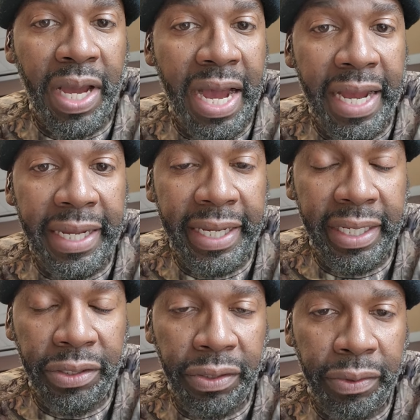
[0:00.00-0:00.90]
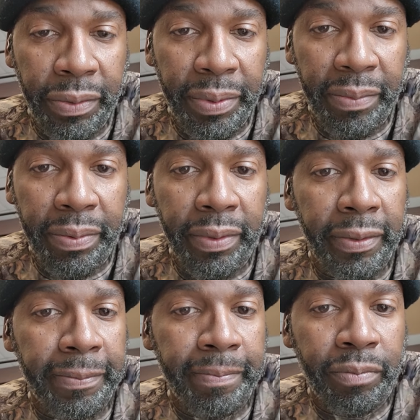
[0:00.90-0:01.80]
I hate Jewish
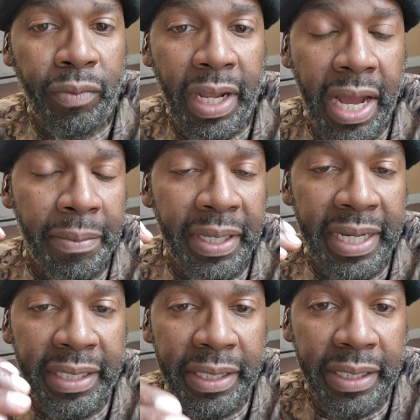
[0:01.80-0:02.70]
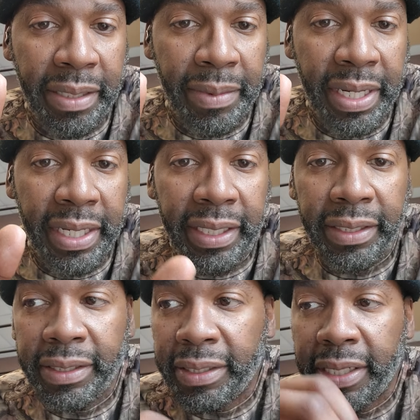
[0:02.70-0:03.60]
people, I'm an anti-Semite,
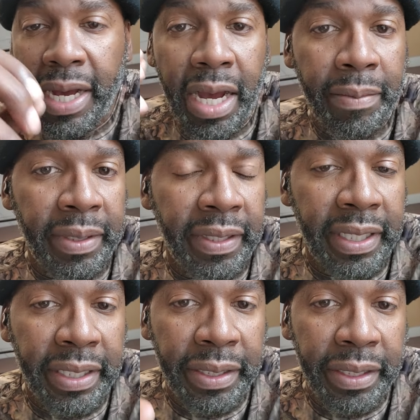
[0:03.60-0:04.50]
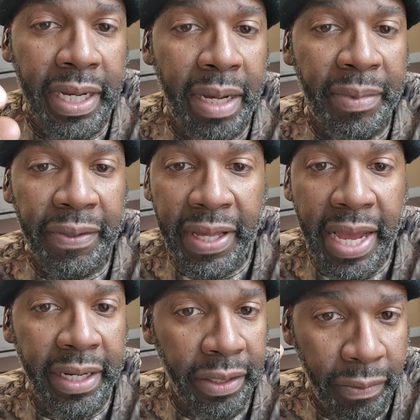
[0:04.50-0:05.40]
I'm a this, I'm a that, and the